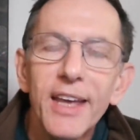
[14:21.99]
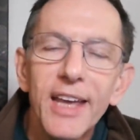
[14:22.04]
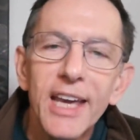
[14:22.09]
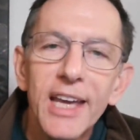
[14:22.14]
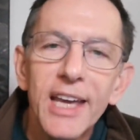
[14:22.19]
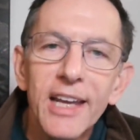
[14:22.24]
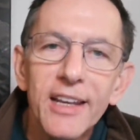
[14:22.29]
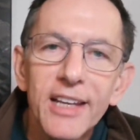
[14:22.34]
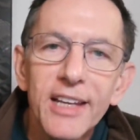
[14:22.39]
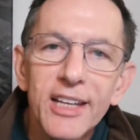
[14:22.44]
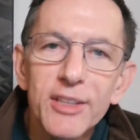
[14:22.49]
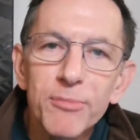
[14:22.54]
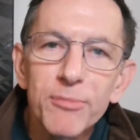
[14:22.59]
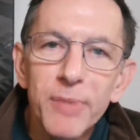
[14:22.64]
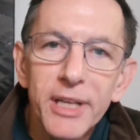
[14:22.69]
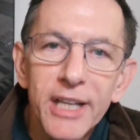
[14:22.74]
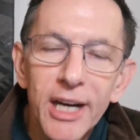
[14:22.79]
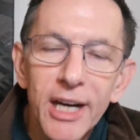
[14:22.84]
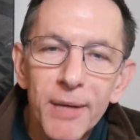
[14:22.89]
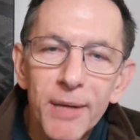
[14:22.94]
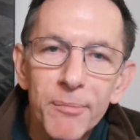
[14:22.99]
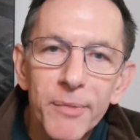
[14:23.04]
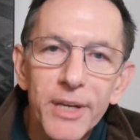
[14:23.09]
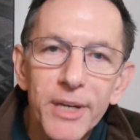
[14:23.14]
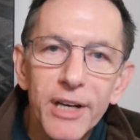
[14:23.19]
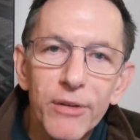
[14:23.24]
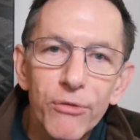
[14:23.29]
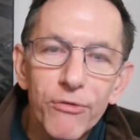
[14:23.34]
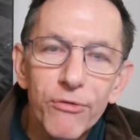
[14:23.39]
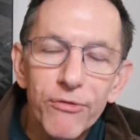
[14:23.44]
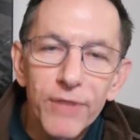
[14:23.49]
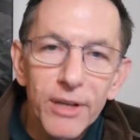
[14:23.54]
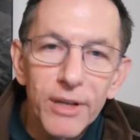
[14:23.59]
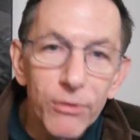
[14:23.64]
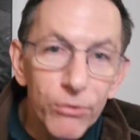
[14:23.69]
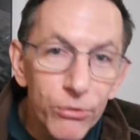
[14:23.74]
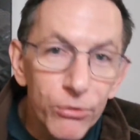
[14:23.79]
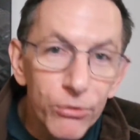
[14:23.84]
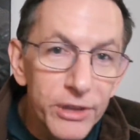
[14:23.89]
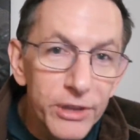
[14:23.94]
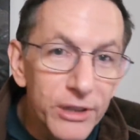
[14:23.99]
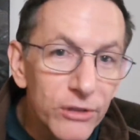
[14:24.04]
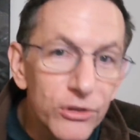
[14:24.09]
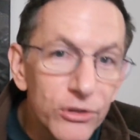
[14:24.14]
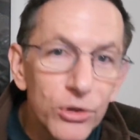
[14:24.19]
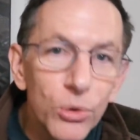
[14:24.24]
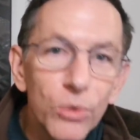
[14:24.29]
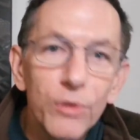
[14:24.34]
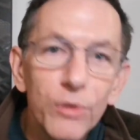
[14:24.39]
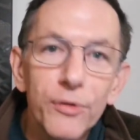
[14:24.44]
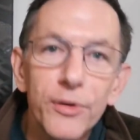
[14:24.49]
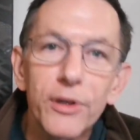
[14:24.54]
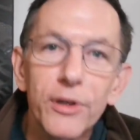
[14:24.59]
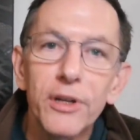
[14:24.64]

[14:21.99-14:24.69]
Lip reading: and it's become a real tool for